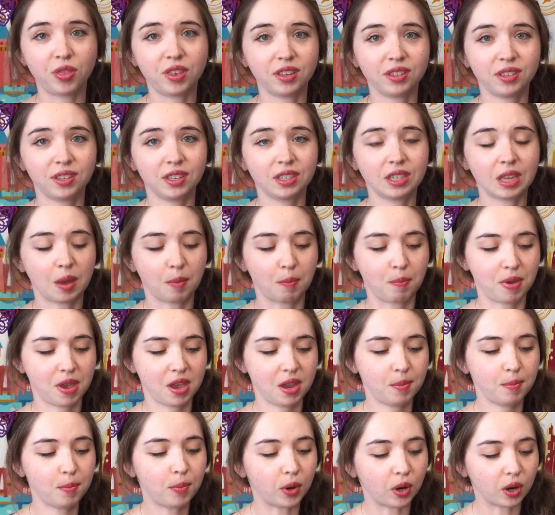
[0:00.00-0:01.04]
this is a
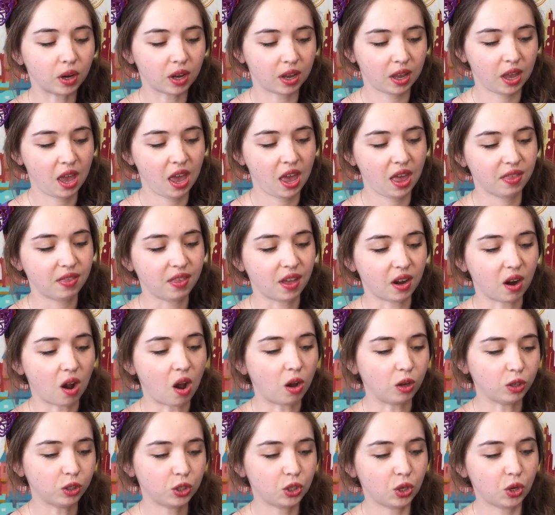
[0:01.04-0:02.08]
pin book that
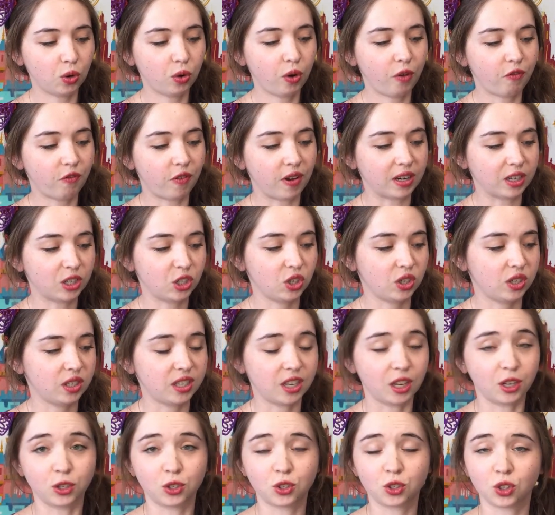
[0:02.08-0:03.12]
also functions
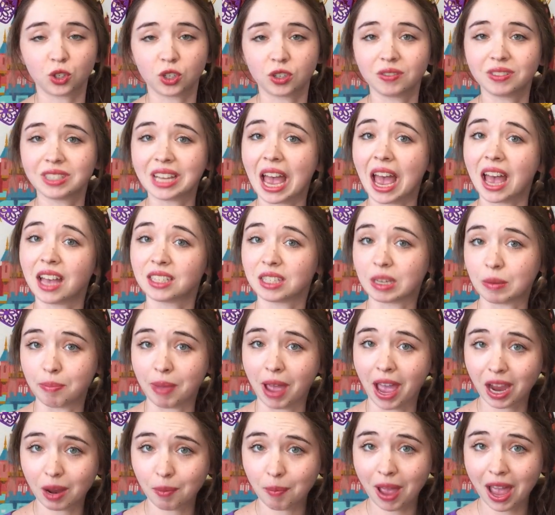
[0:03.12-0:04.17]
and serves as a
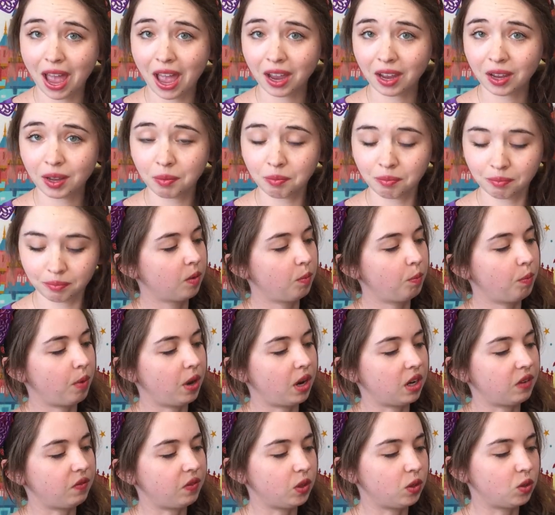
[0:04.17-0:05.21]
backpack.
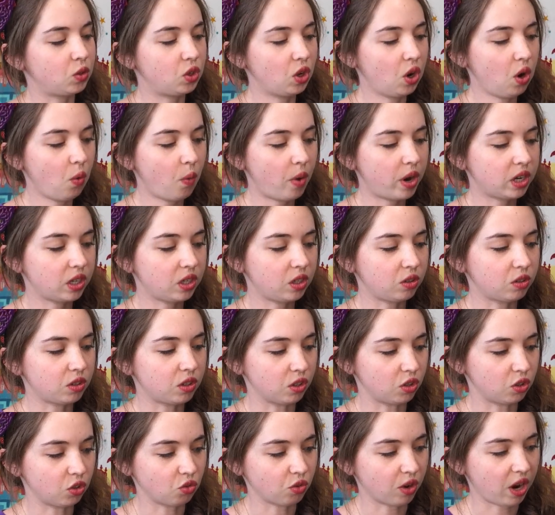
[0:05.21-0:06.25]
But if you don't want to use
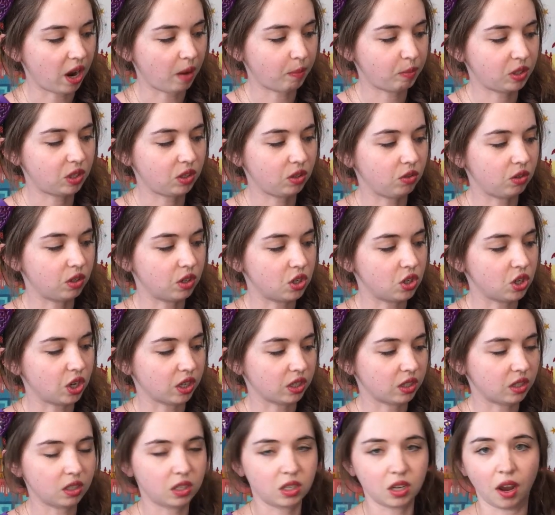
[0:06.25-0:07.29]
the straps, you can
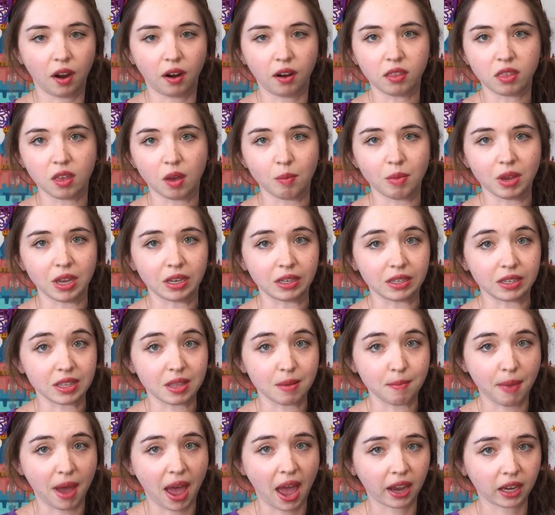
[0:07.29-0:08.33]
just tuck them into
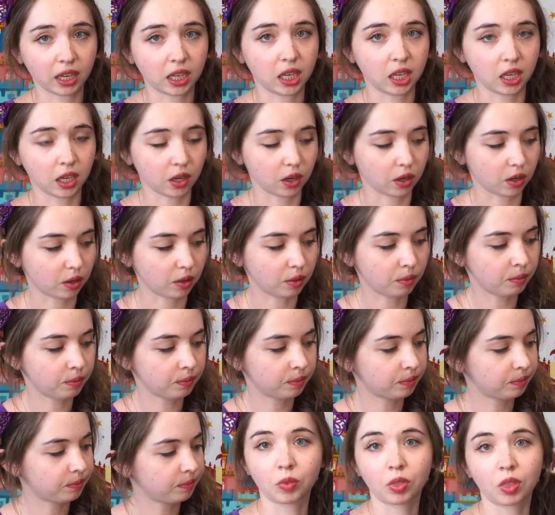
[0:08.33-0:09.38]
the back here.
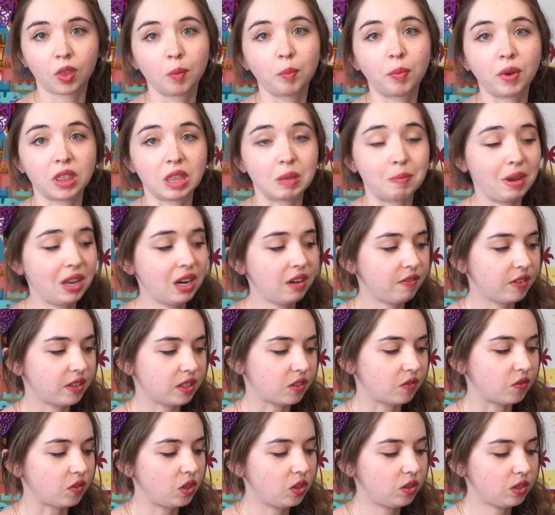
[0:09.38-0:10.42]
But the
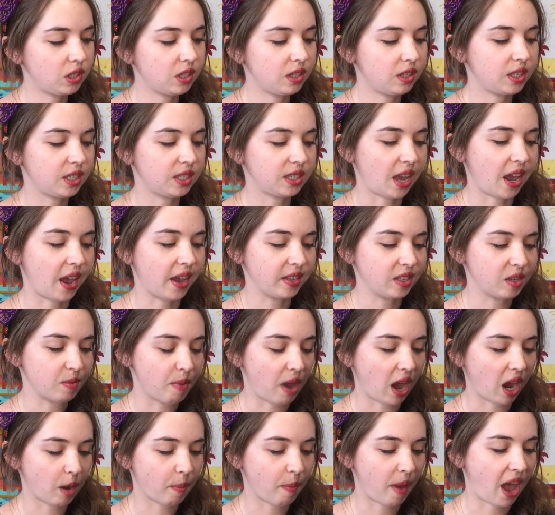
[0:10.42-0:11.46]
benefits of using this as a
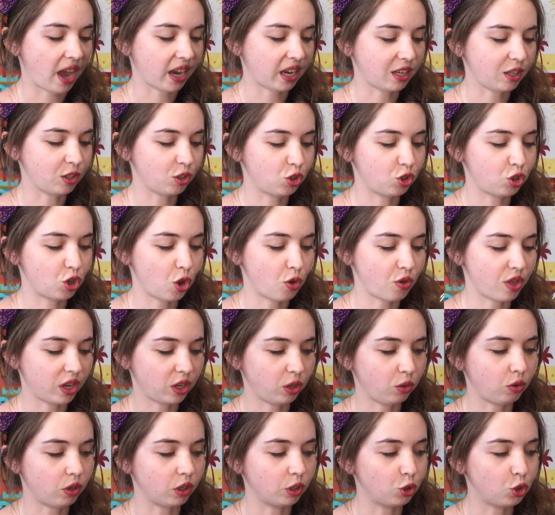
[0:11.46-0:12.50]
backpack is so that
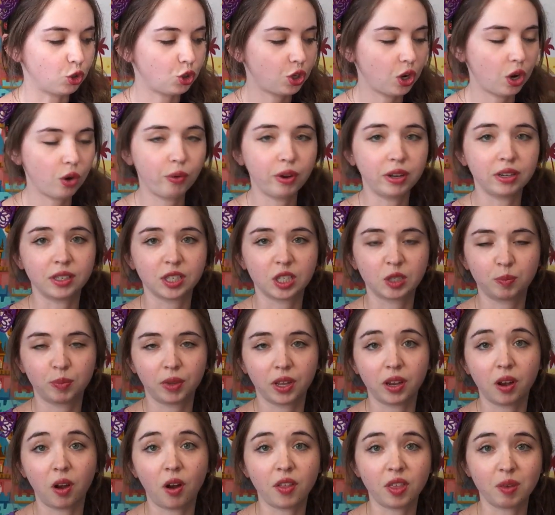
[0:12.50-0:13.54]
you can show and
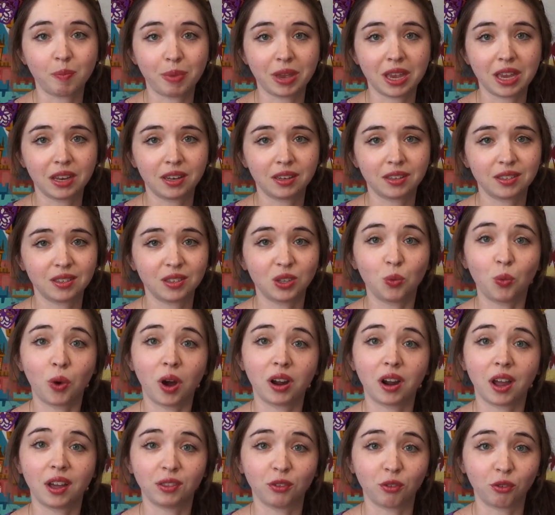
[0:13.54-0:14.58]
display all the pins you
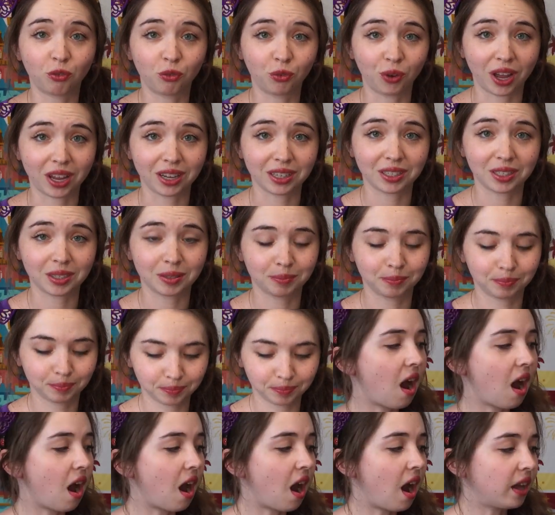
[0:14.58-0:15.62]
want on the front.
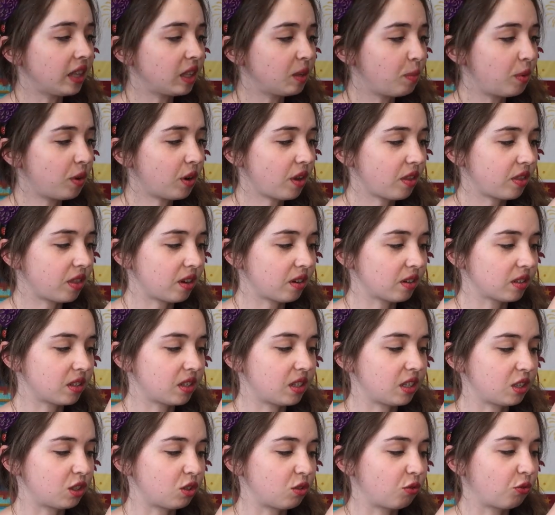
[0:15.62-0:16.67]
On the book, there's
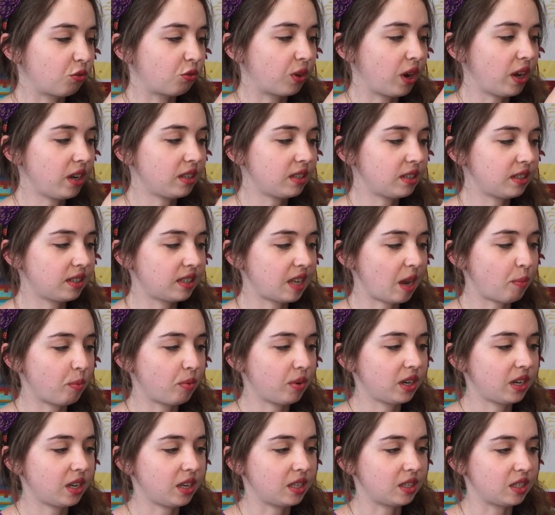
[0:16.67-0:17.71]
this front
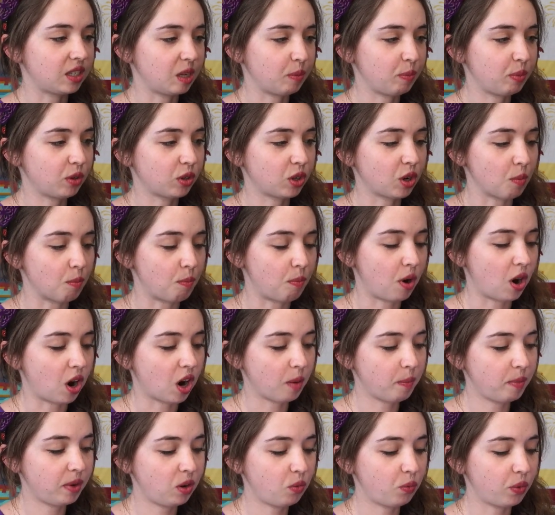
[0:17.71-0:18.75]
separate zippered
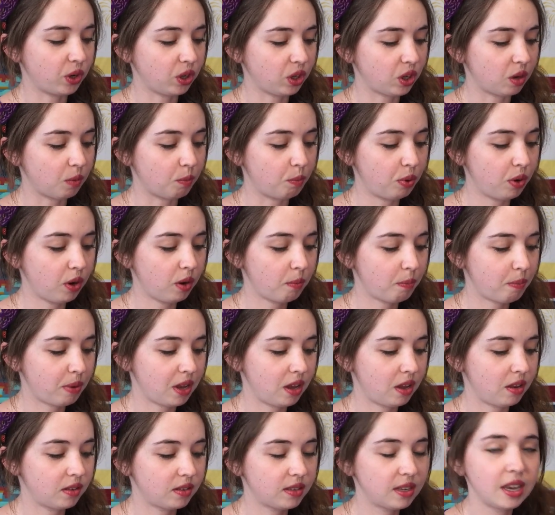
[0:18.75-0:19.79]
compartment where you can put
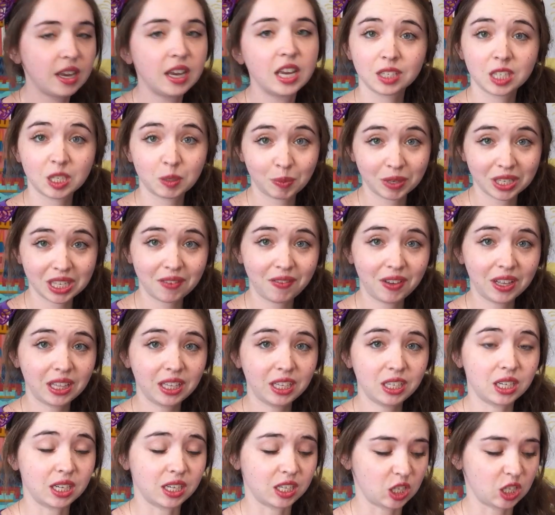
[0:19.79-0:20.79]
pins specifically to